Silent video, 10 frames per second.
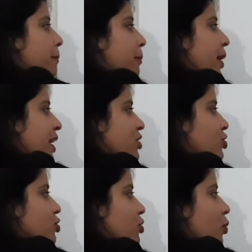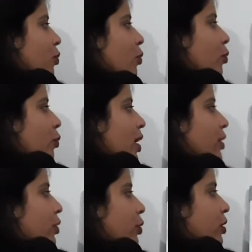page
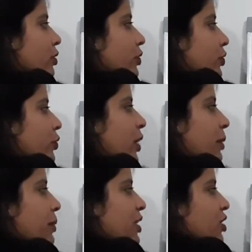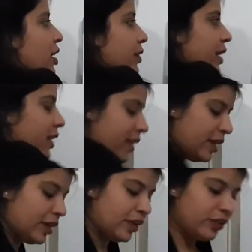103, page
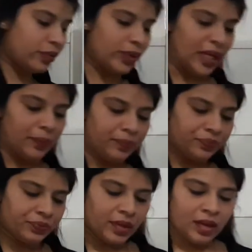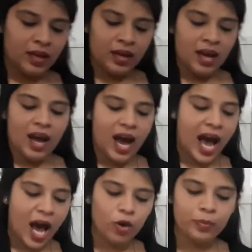103.
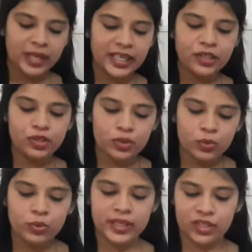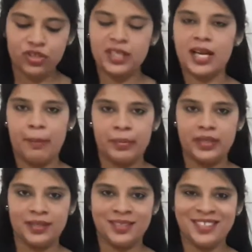How many two-digit
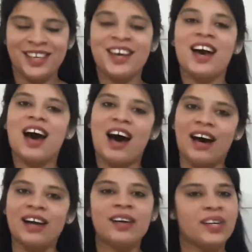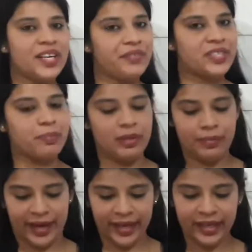numbers are divisible
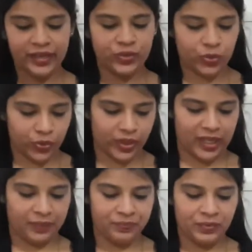by 3?